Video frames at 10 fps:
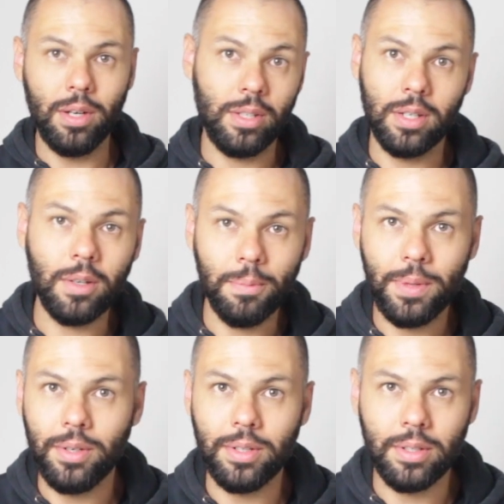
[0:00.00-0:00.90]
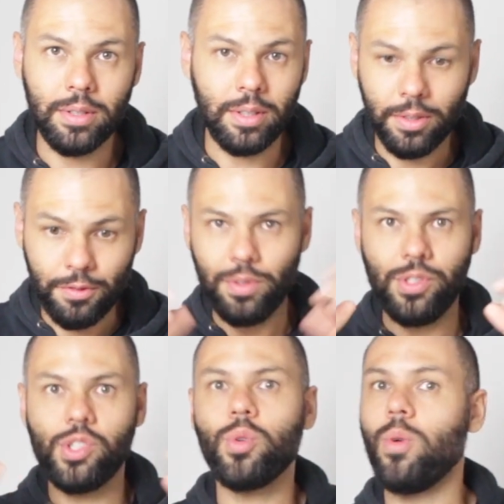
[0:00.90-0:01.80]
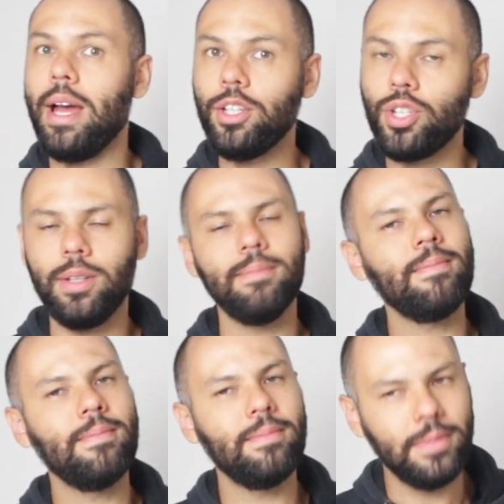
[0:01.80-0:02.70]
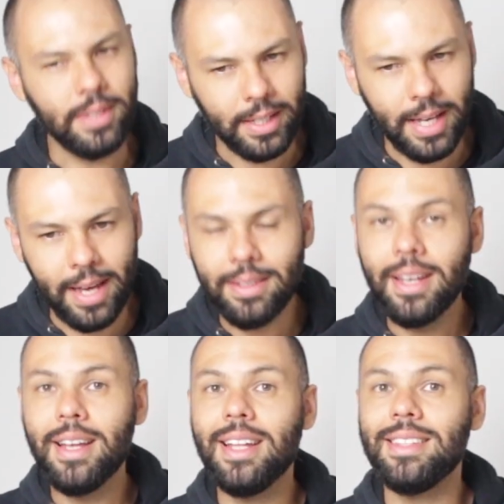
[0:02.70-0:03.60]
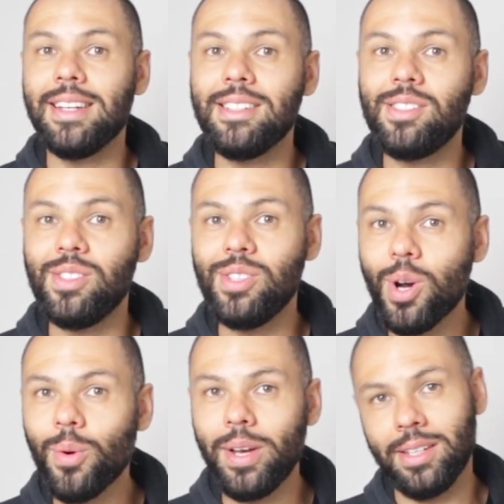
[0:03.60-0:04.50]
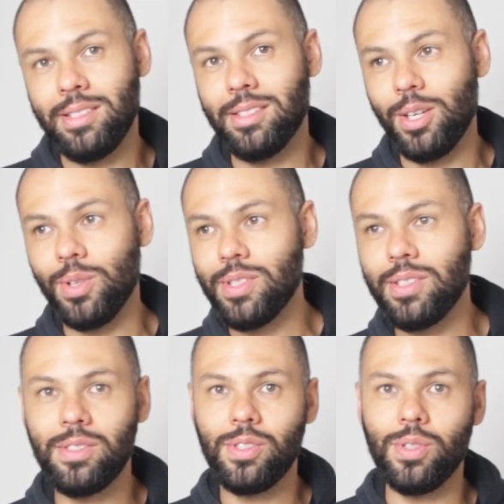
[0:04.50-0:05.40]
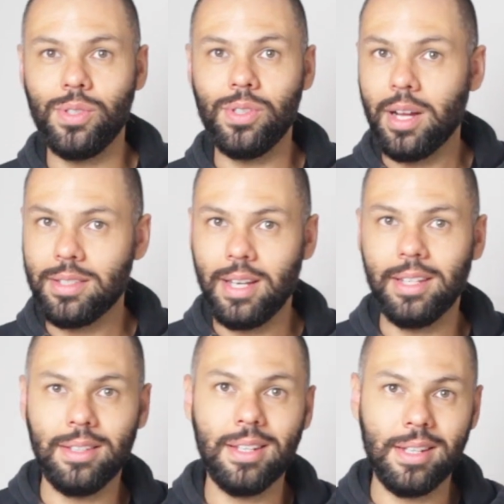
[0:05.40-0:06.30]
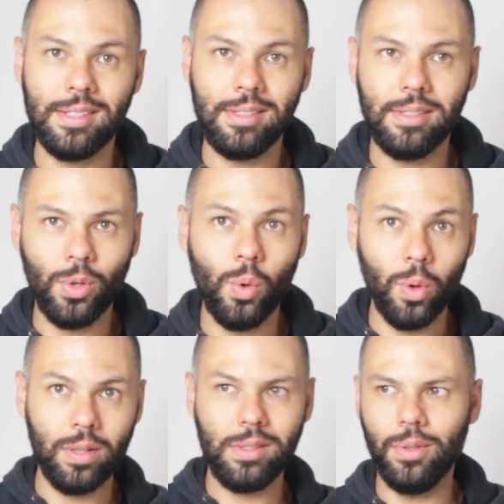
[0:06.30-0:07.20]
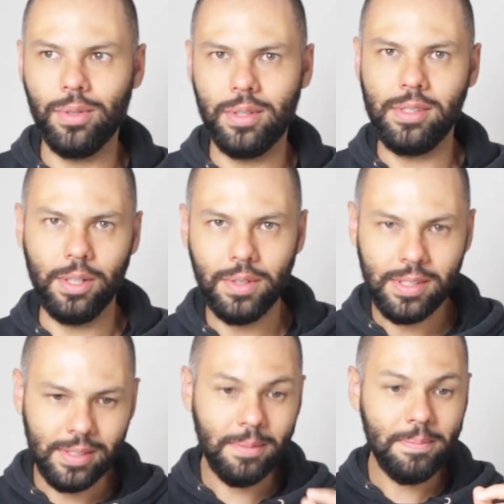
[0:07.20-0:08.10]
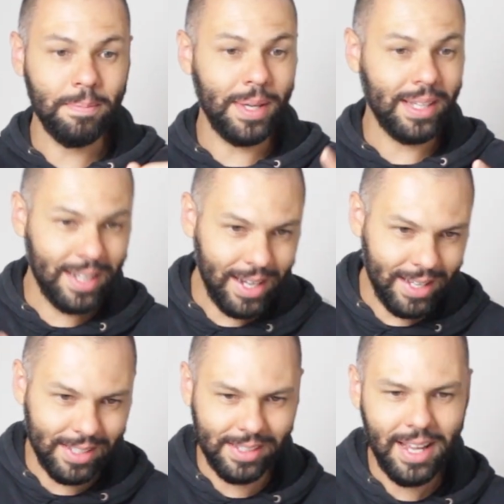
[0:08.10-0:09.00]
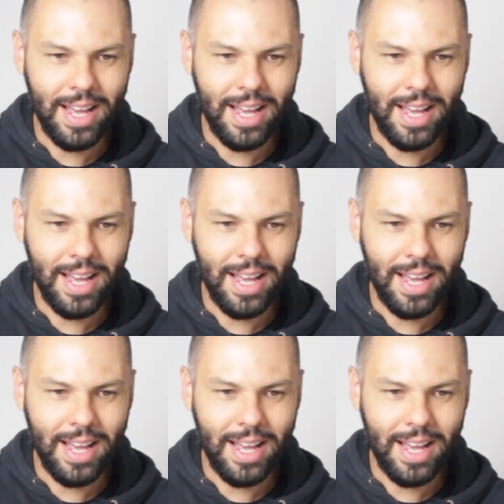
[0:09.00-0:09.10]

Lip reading: on your computer, you know, from scratch. Again, there is no excuses to not taking this course or series, because